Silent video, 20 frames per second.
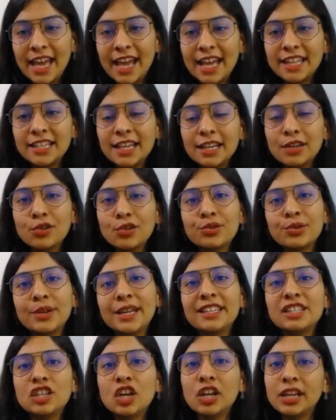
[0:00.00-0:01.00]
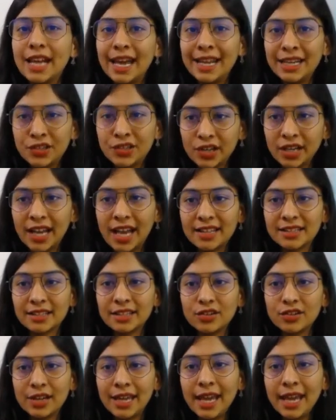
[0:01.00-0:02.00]
hno3 is your nitric
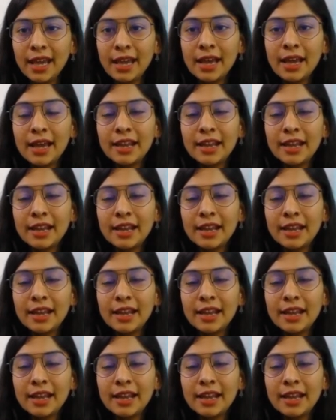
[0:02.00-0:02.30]
acid okay